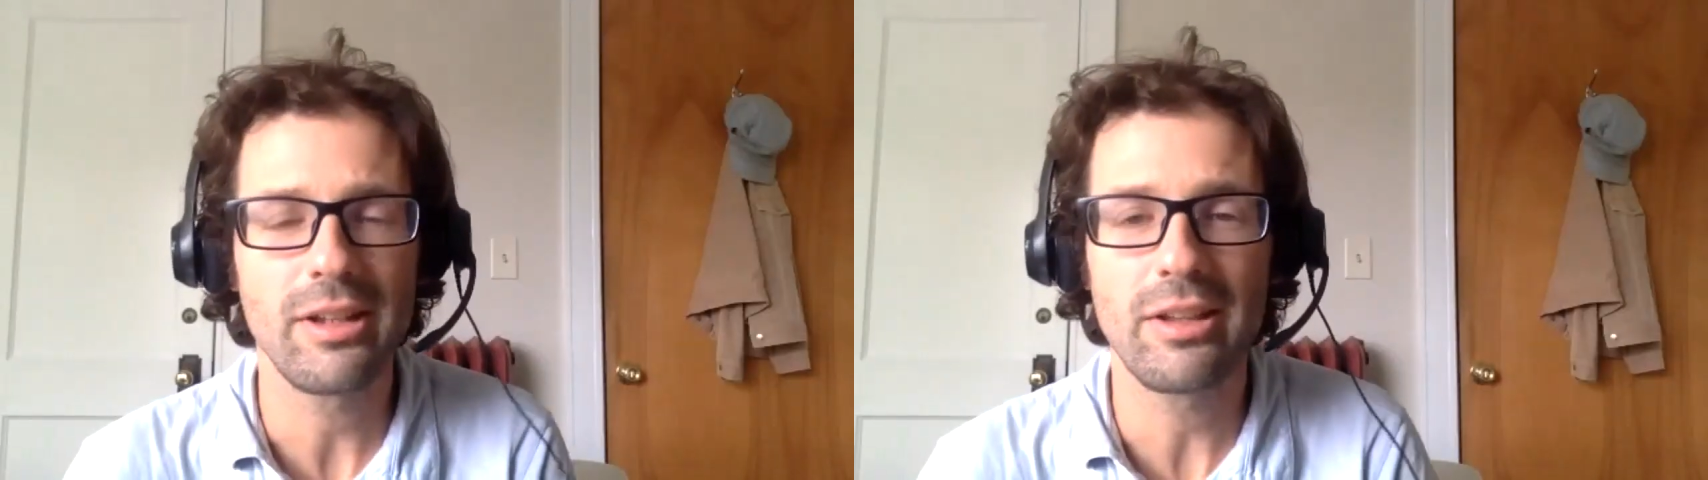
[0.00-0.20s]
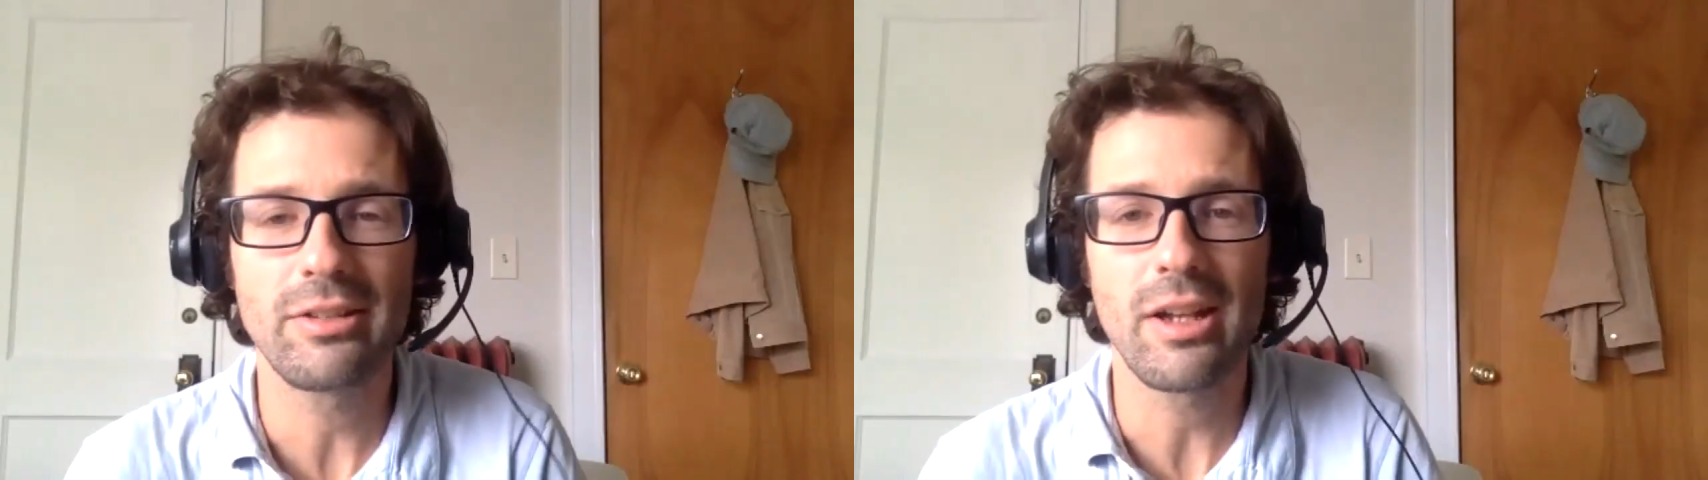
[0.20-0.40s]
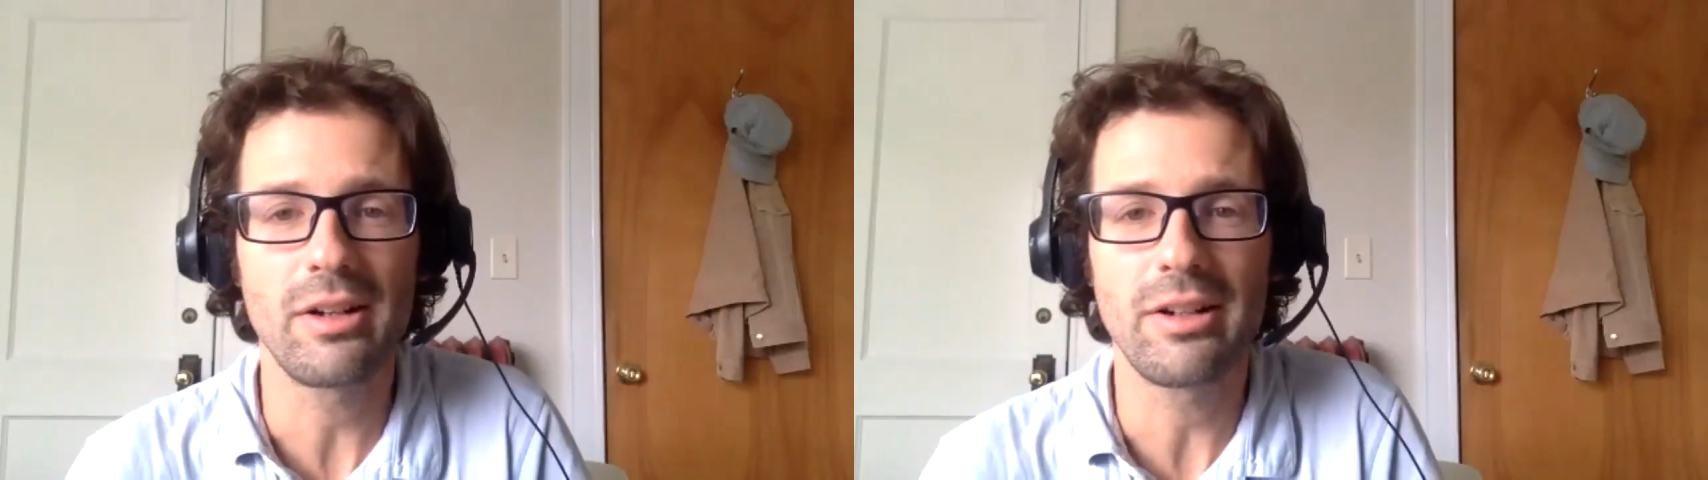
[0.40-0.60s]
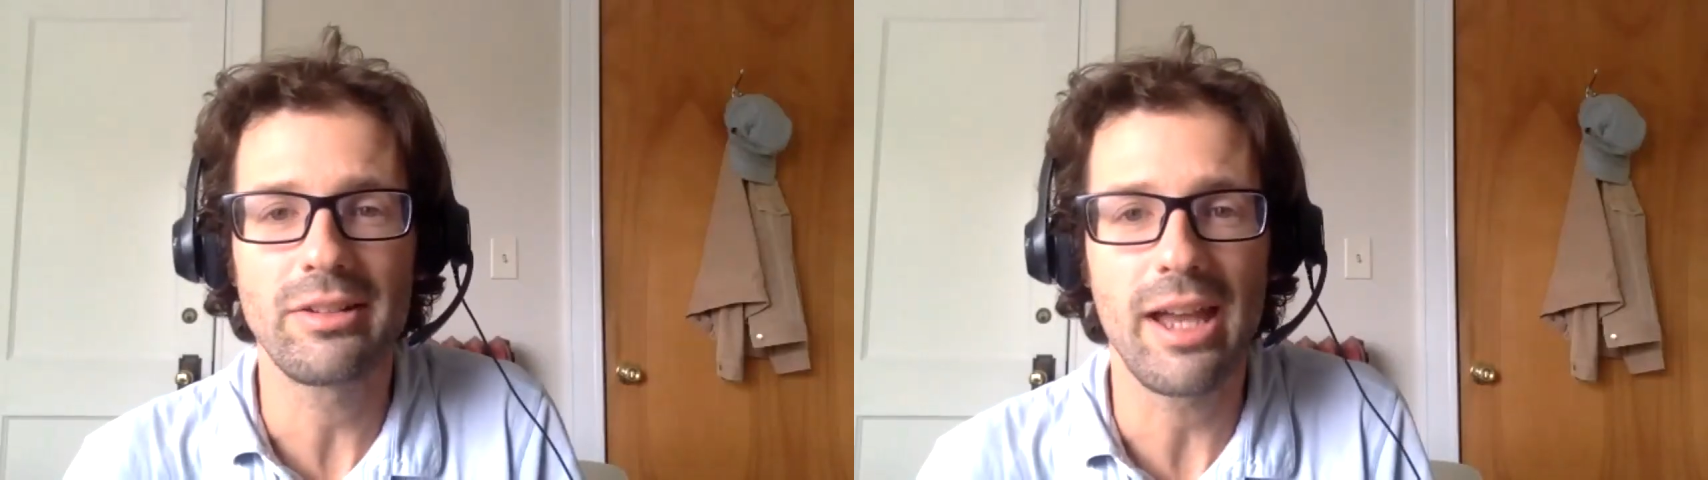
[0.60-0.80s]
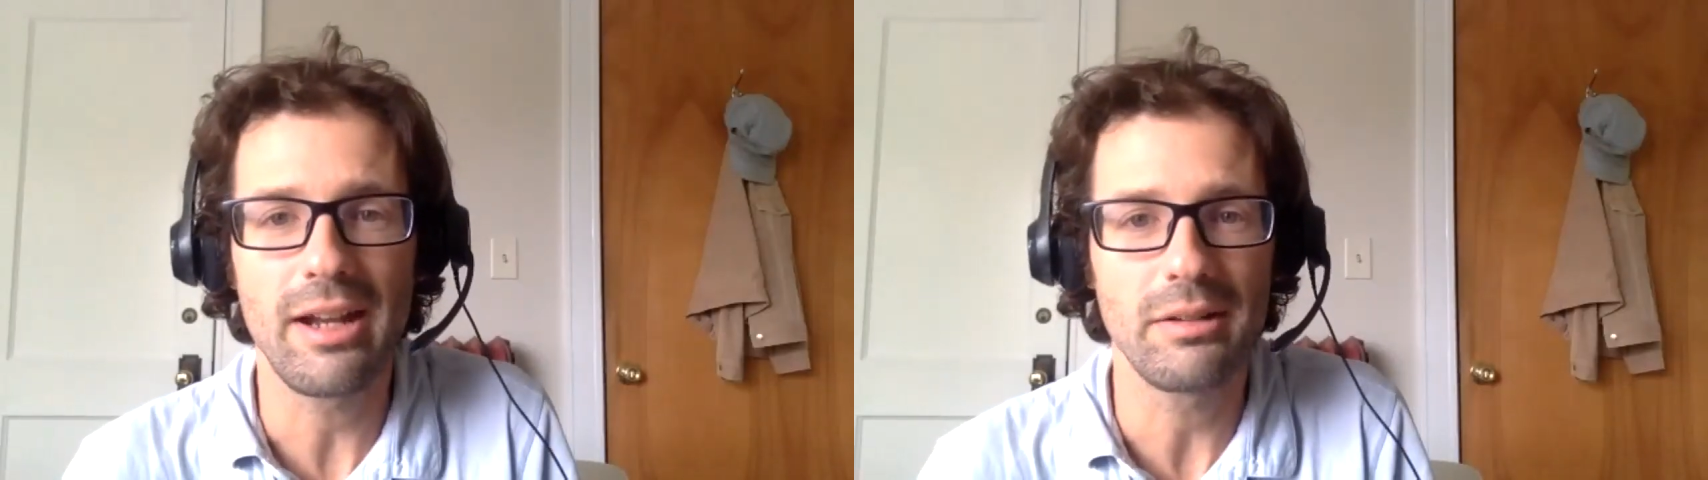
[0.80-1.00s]
it's not our
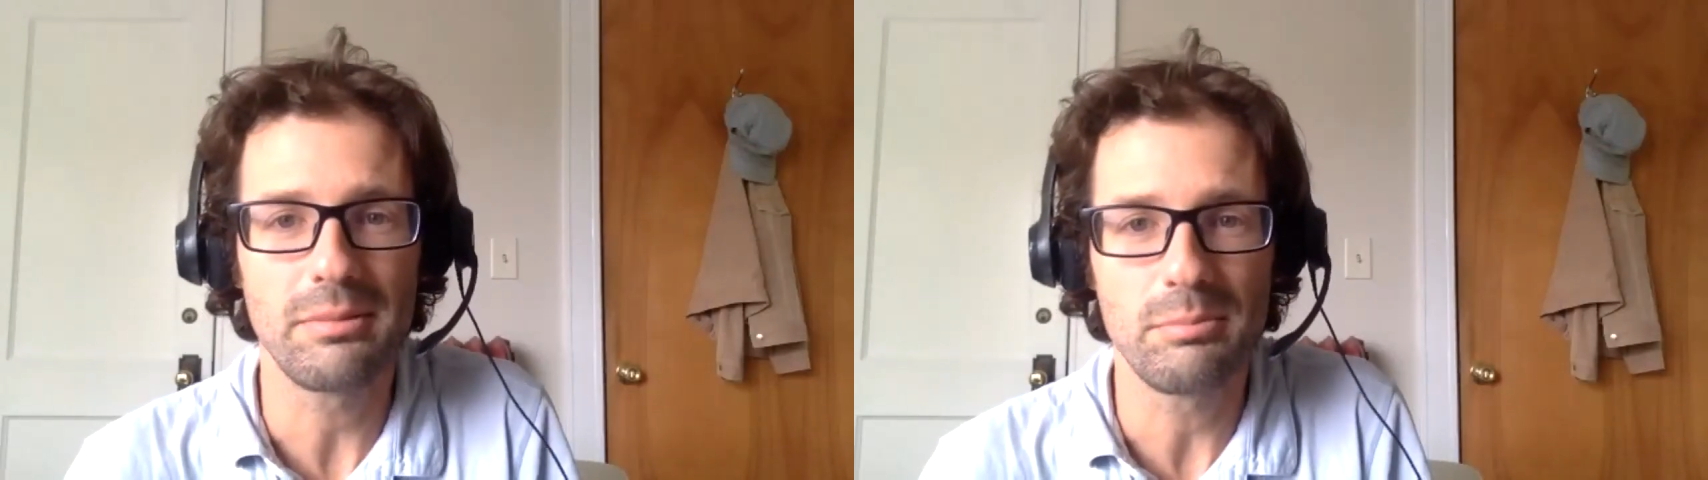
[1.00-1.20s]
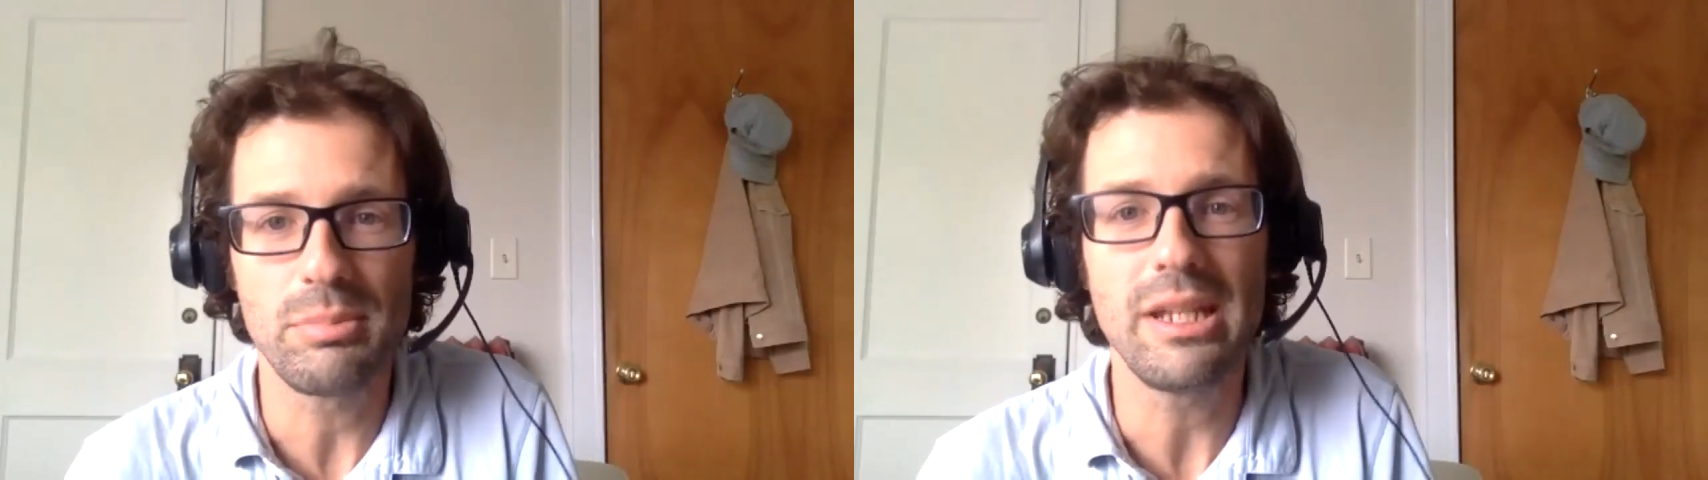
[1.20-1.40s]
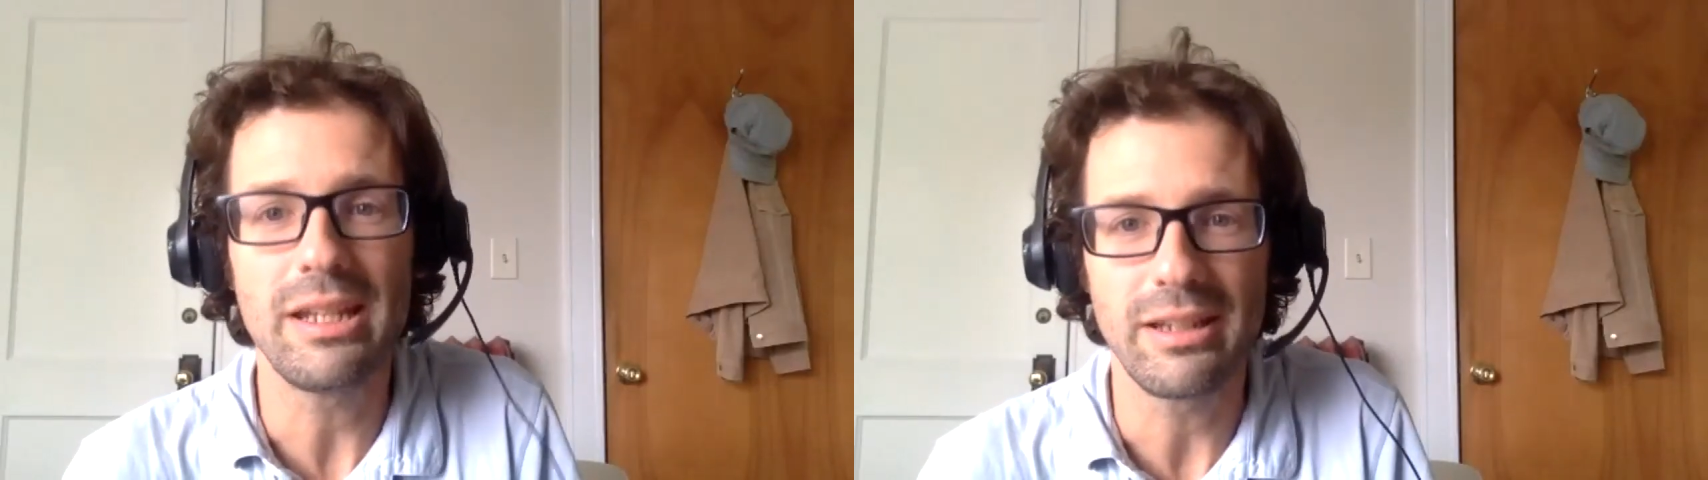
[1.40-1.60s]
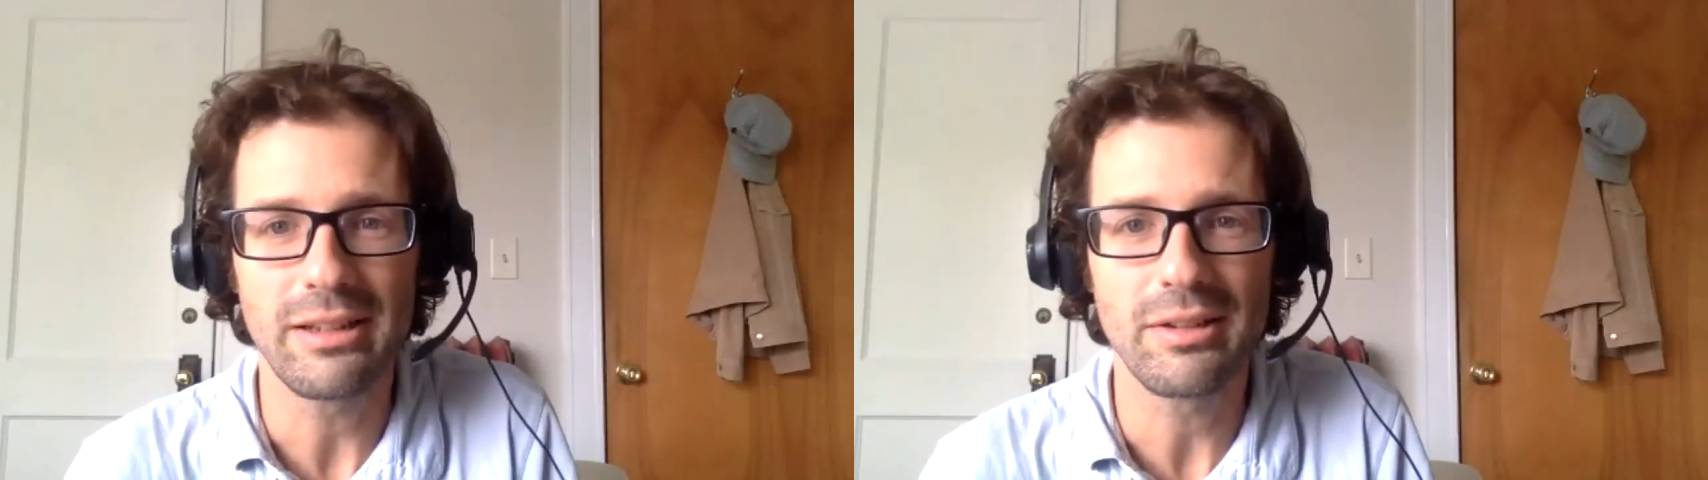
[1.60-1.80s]
entire being.